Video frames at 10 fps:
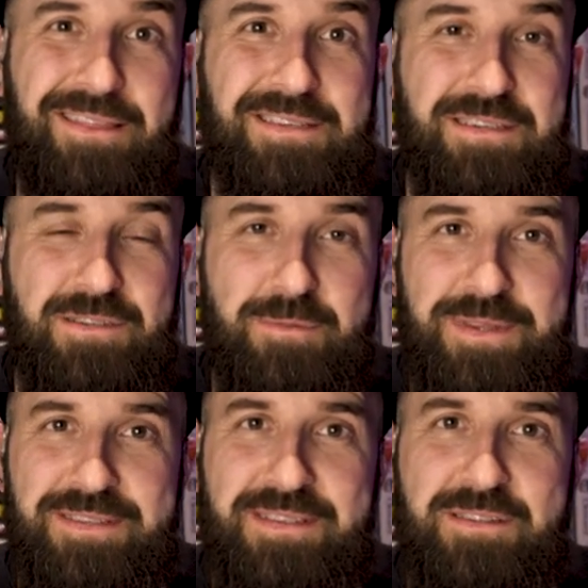the system in
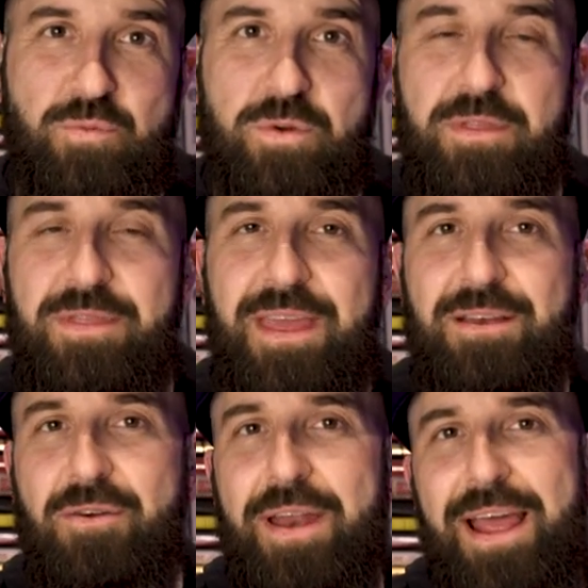the sense where they
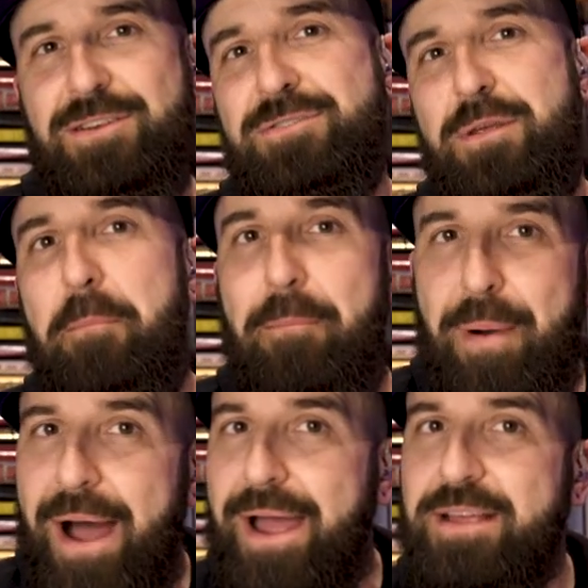don't actually
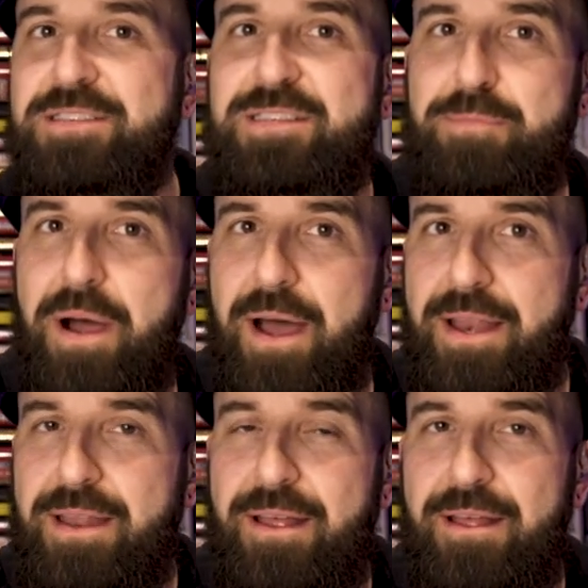buy a spot